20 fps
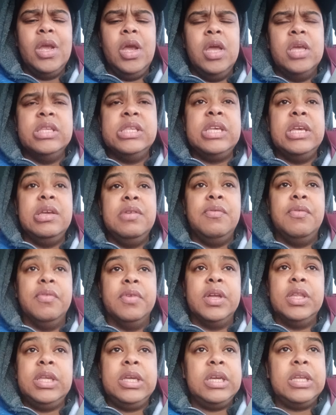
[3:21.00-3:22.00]
is it
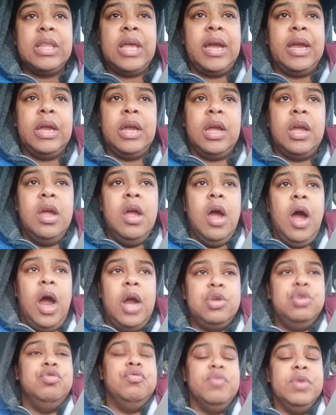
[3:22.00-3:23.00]
really, like,
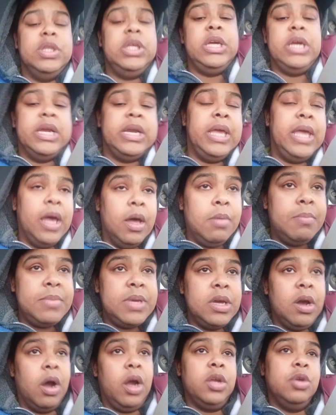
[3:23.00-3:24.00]
are you really here to help
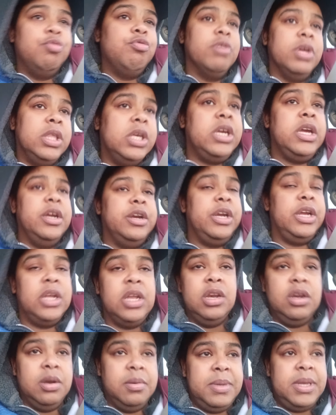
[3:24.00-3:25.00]
me, or are you really here to
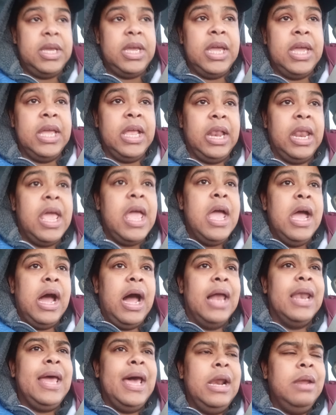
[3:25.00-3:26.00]
hinder me? And
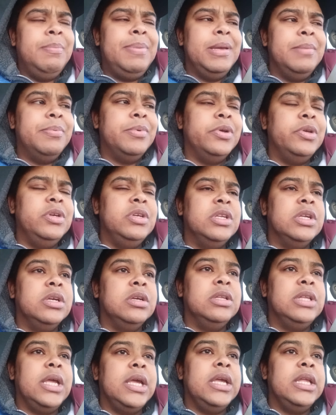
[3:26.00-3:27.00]
a lot of people,
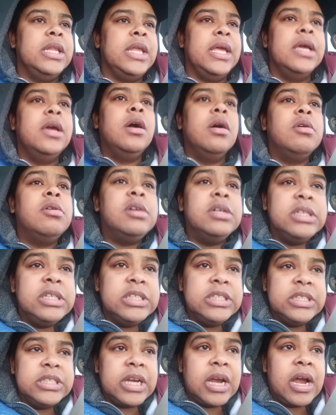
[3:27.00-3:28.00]
they go on
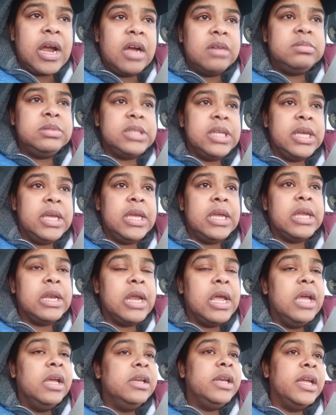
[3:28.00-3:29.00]
these jobs
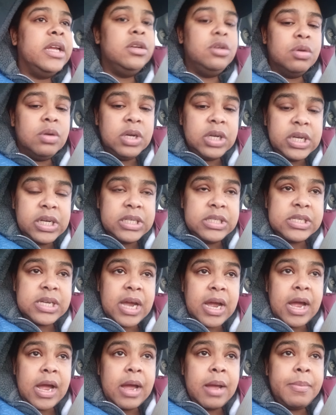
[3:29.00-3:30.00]
and they do a good
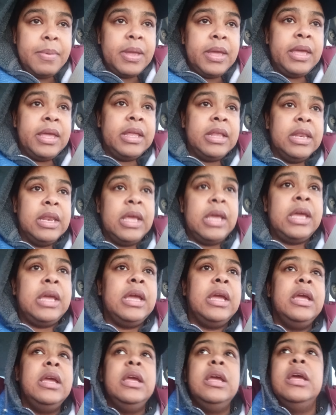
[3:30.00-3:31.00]
job and
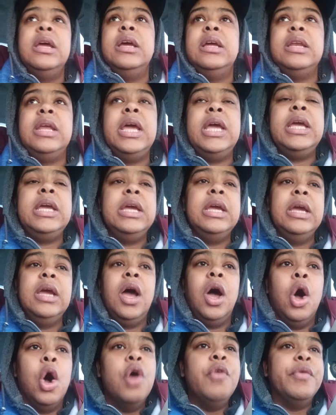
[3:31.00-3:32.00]
they
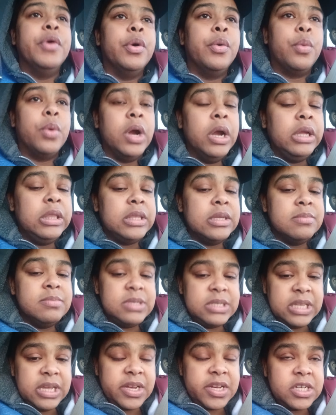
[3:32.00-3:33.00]
overwork
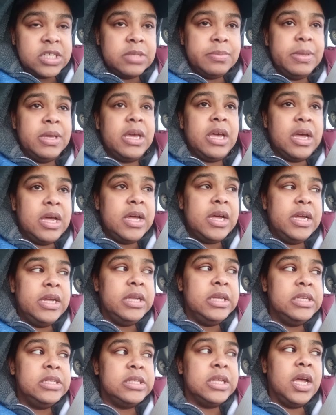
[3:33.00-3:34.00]
themselves
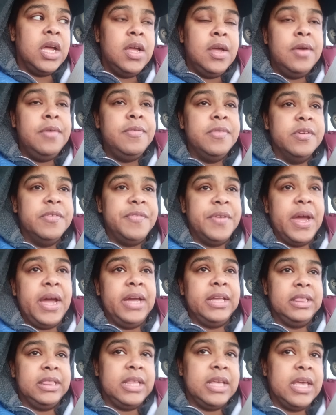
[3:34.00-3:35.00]
because of the
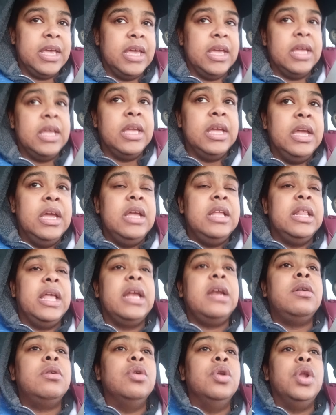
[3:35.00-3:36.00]
fact that
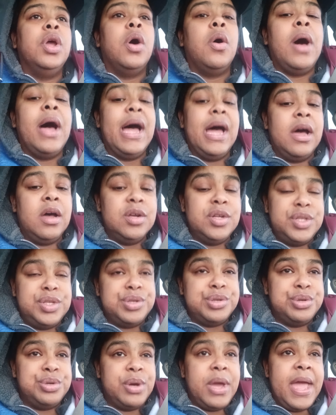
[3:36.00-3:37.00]
they don't know how
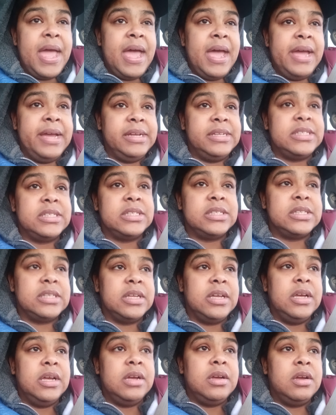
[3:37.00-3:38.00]
to ask
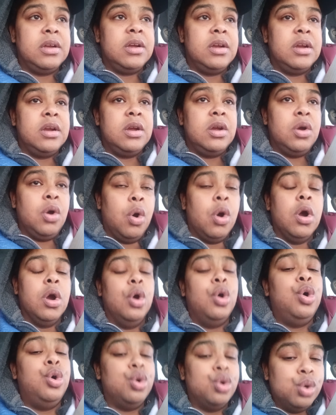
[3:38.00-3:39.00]

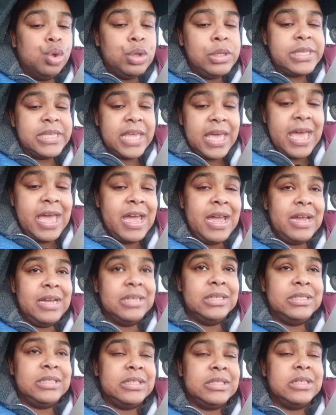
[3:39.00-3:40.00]
or who to
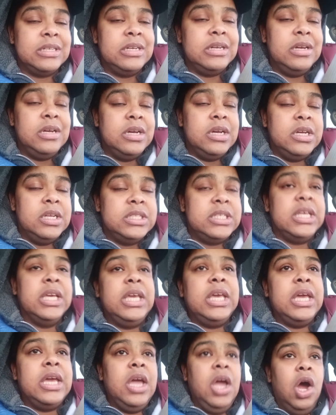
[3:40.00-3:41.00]
ask to
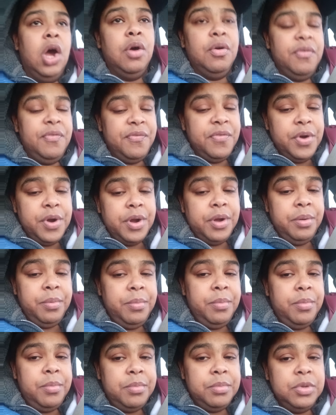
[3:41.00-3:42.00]
get help
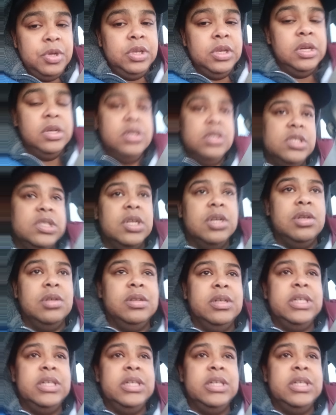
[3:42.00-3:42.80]
from. So